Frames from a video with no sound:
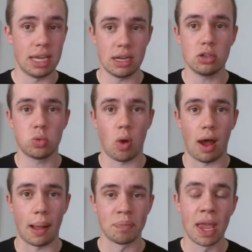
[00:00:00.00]
Here's
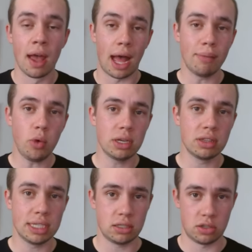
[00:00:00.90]
why. I'm going to
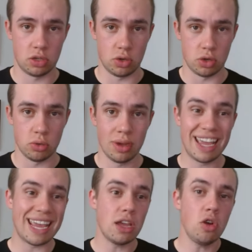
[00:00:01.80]
list to you
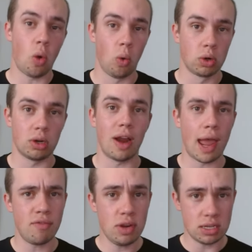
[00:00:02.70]
in order
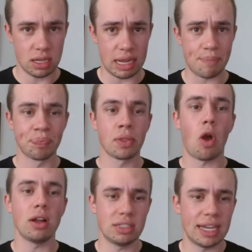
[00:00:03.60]
every team
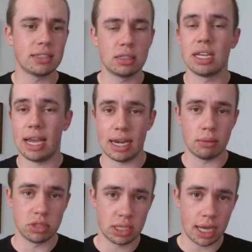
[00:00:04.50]
on Texas
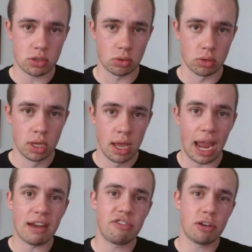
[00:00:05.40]
A&M schedule
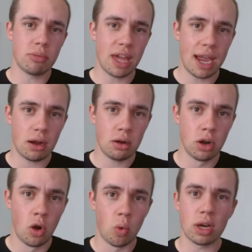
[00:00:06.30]
and from there
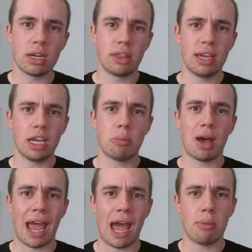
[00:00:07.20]
we're going to think
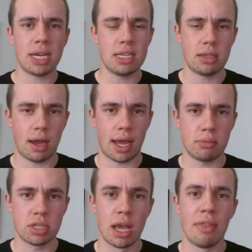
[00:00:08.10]
about how many
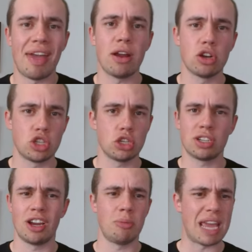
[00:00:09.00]
times they are
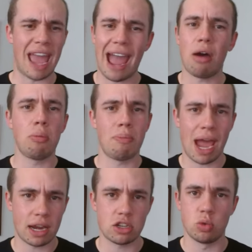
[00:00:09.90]
just going to be
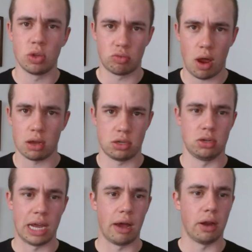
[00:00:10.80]
outmatched with roster
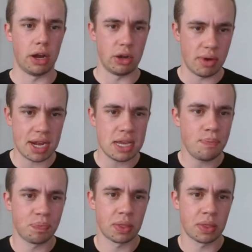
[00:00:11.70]
talent. Are you ready?